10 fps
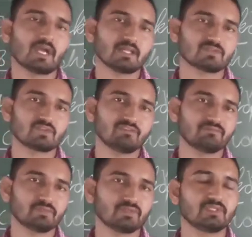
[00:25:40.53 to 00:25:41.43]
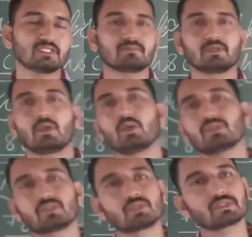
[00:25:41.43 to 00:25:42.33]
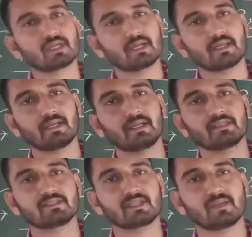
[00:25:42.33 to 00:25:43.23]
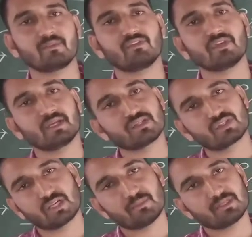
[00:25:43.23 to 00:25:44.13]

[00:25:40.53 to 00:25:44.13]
branch of Buddhism also started at the time of Kanishka.